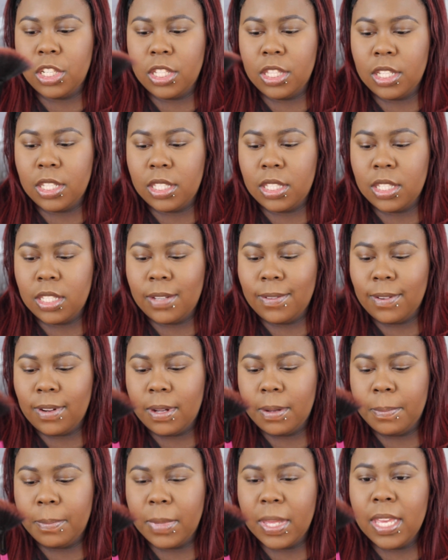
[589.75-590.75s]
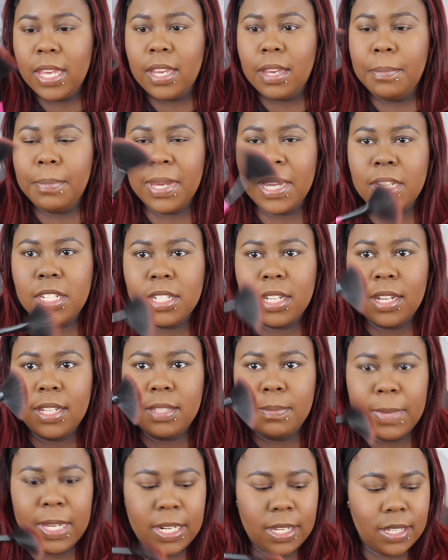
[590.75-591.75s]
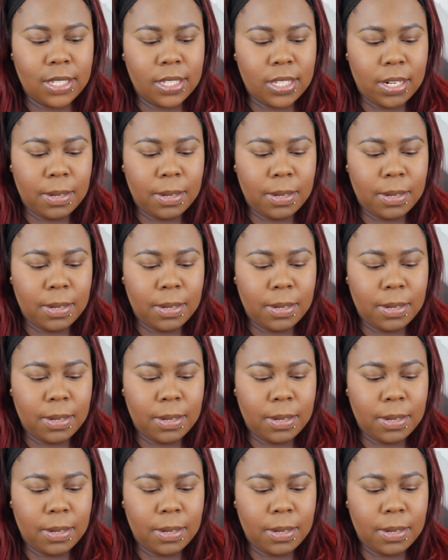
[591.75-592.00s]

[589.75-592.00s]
and this is from Beige Cosmetics,